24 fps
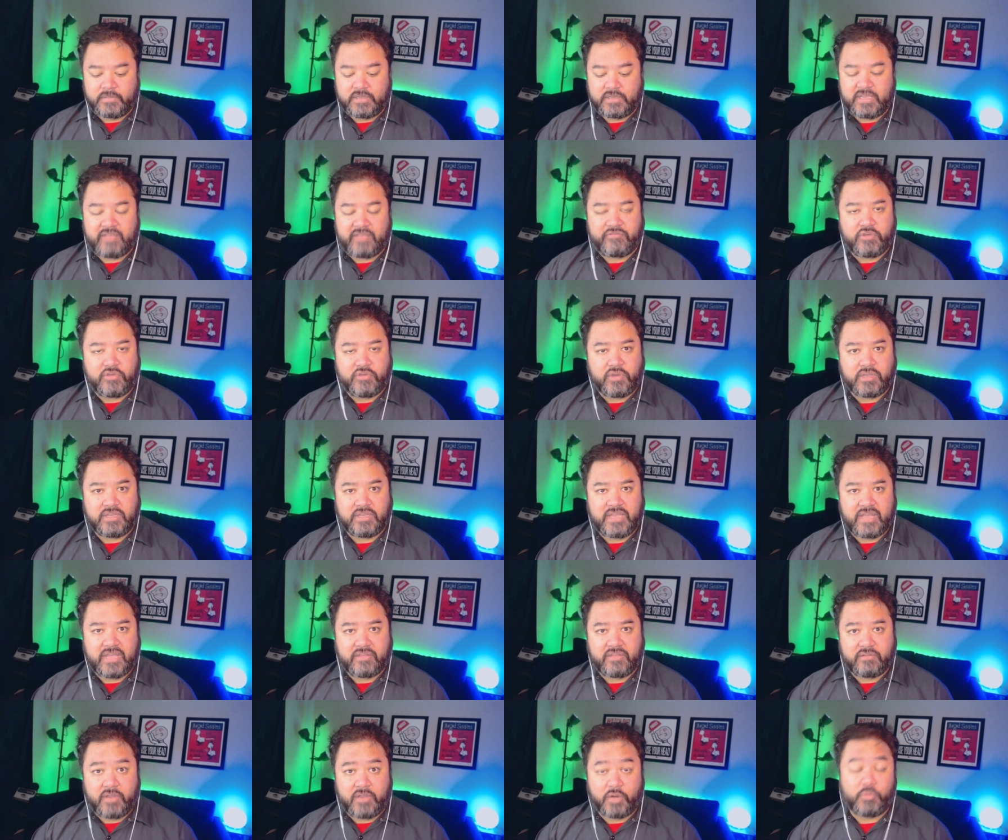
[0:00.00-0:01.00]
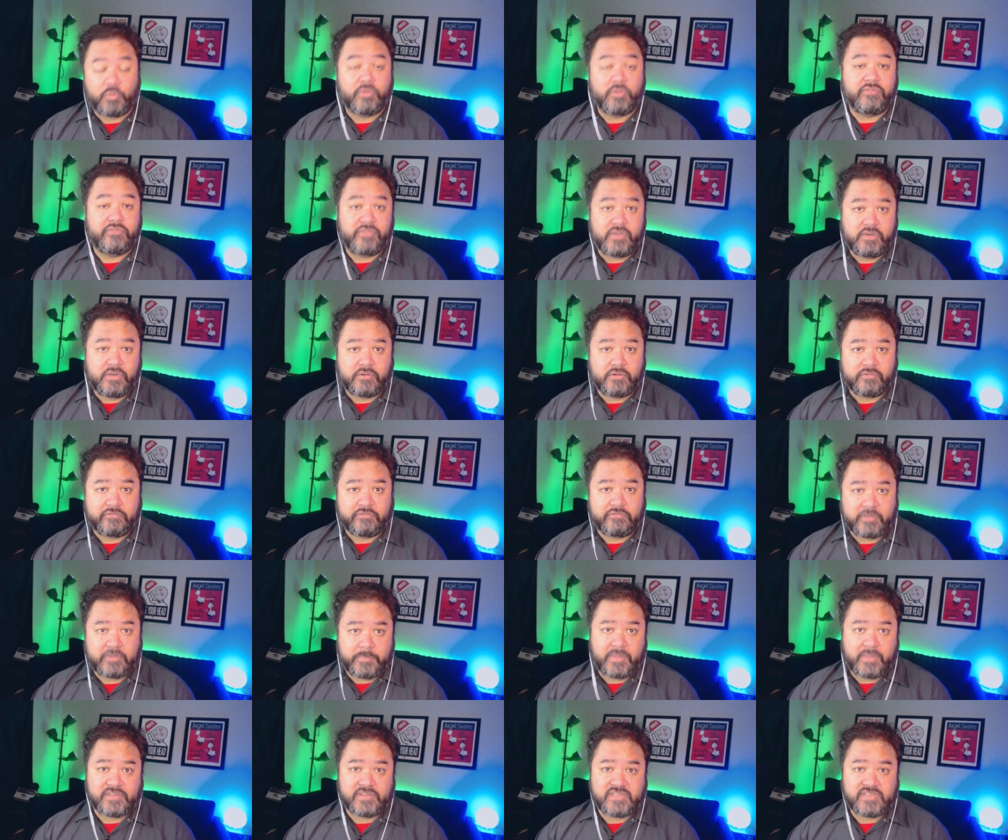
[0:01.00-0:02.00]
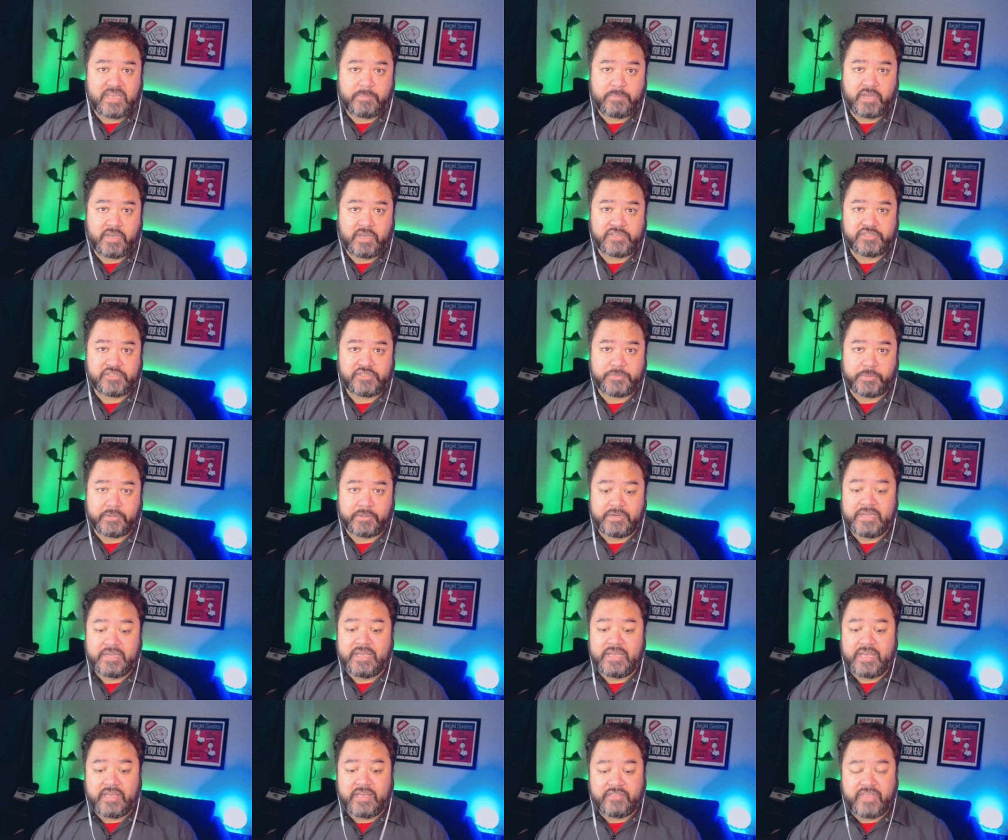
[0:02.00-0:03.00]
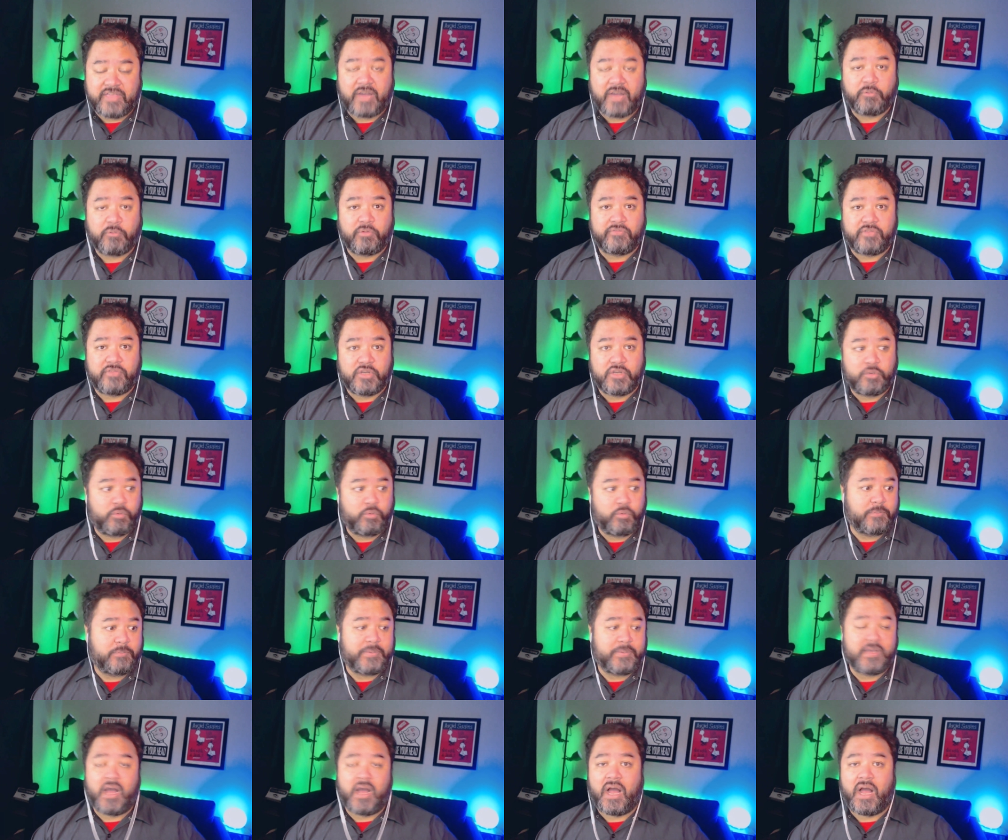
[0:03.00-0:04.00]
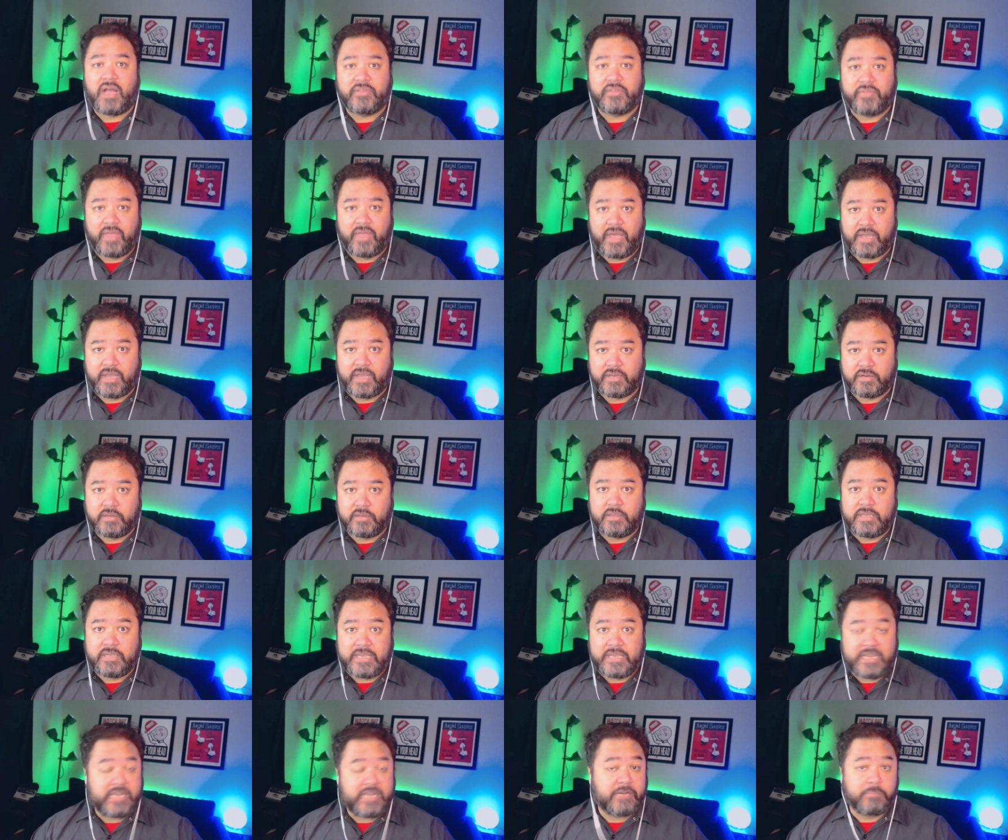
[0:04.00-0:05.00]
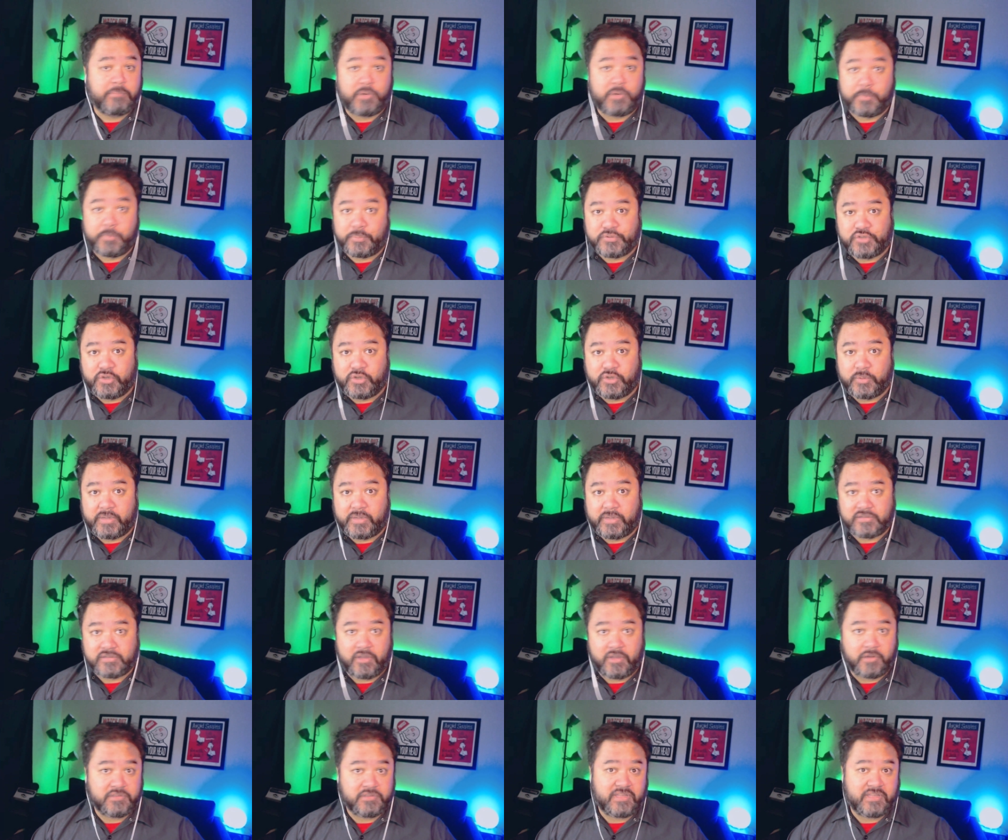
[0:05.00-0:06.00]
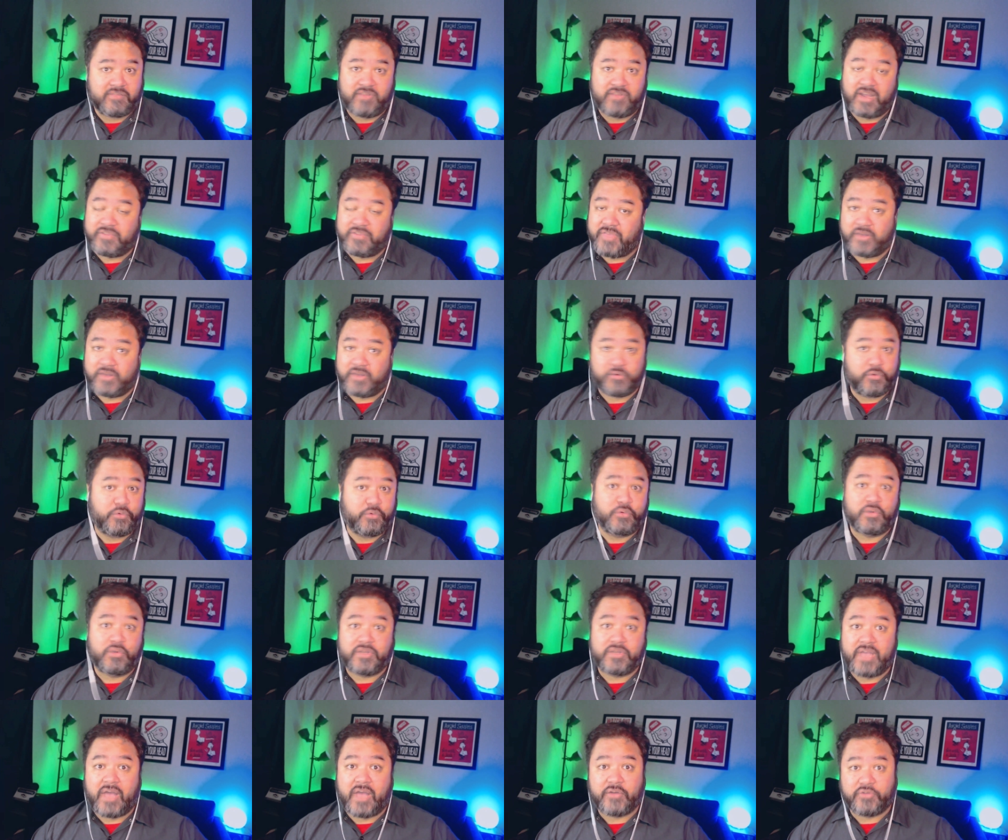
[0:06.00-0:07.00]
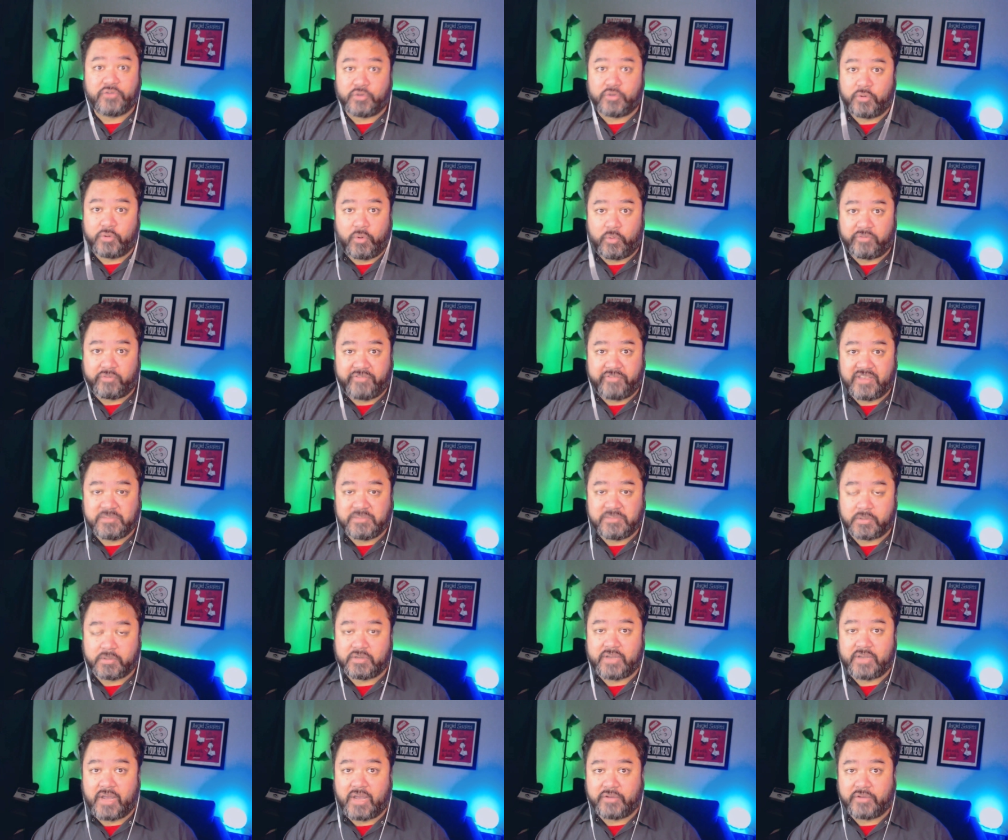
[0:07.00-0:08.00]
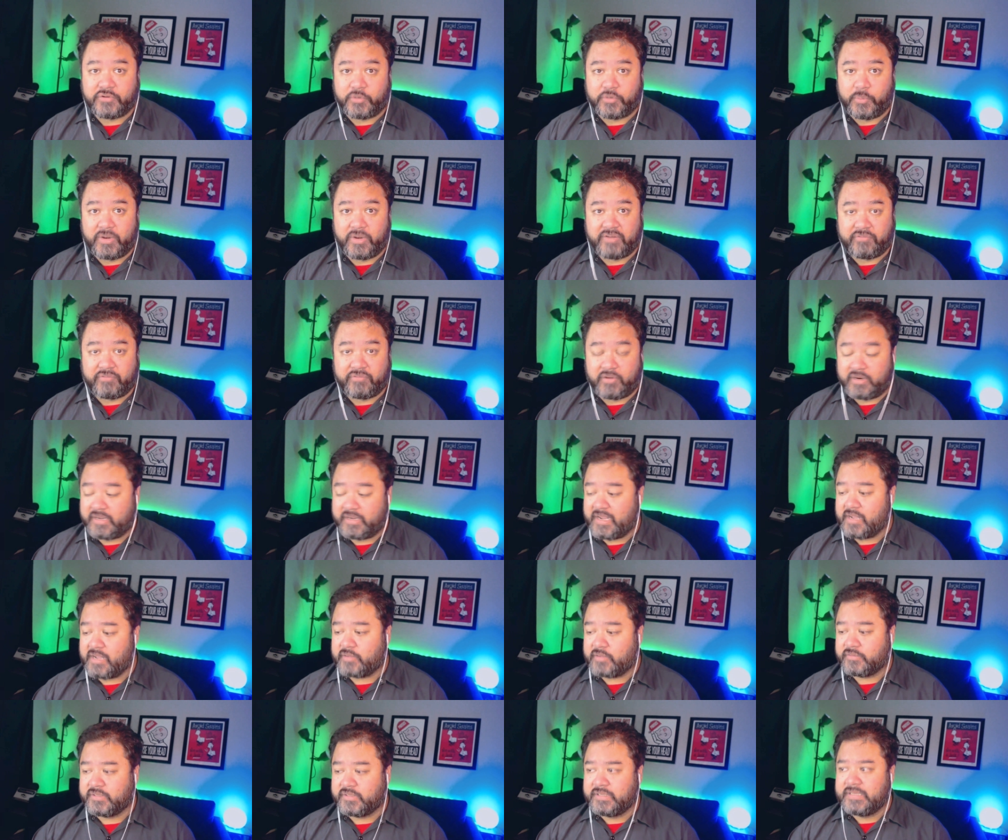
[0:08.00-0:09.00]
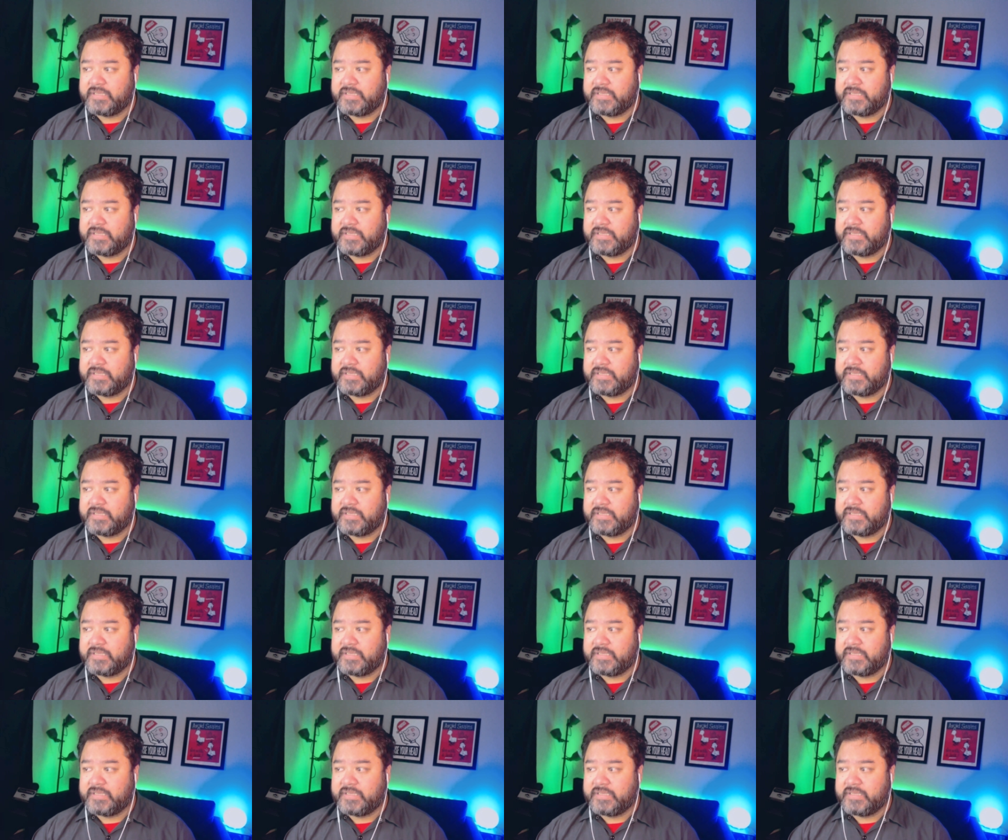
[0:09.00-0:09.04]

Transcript: if you can get a review from that same customer, that review will be online in perpetuity as long as they've got that Google account or, or Facebook account or whatever account.